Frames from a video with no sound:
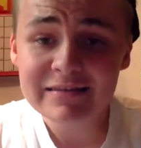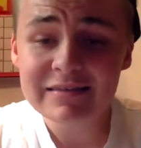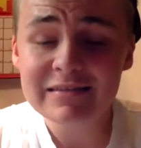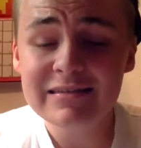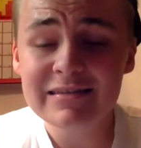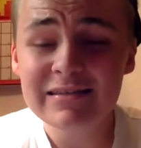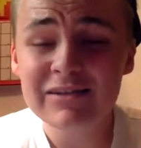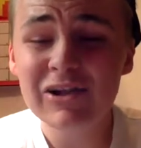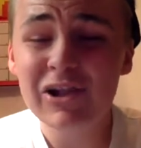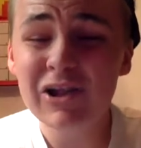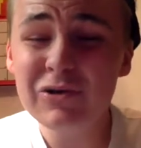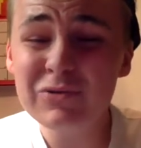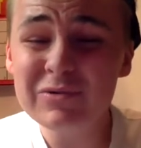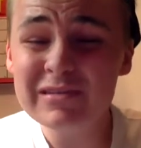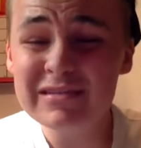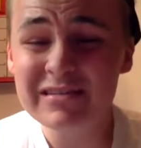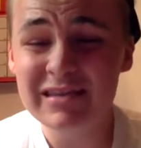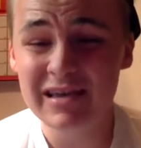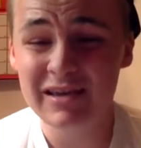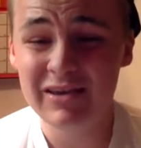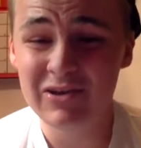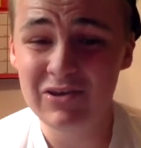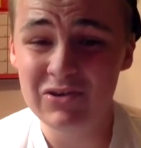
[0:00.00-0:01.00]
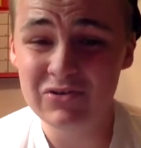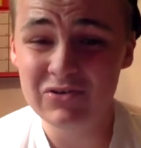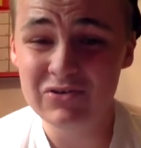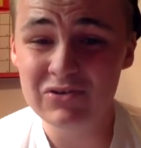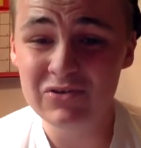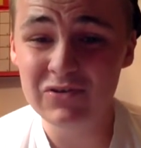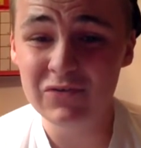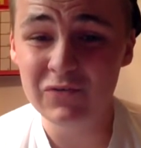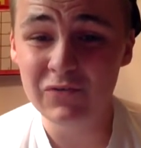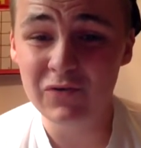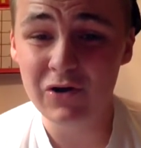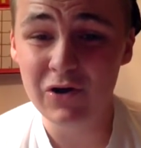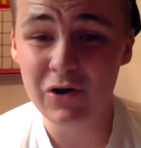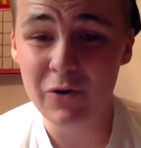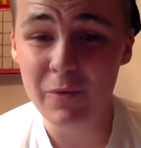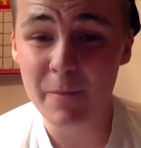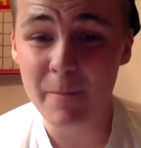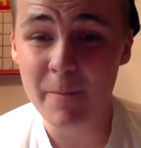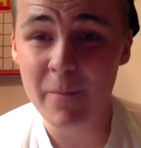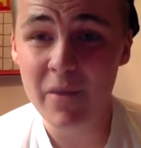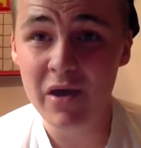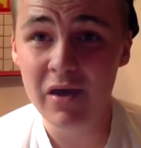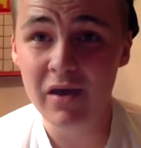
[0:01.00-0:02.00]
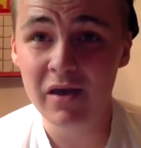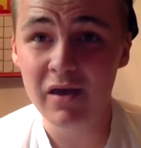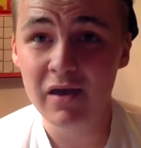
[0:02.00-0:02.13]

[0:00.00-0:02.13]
it's a close second from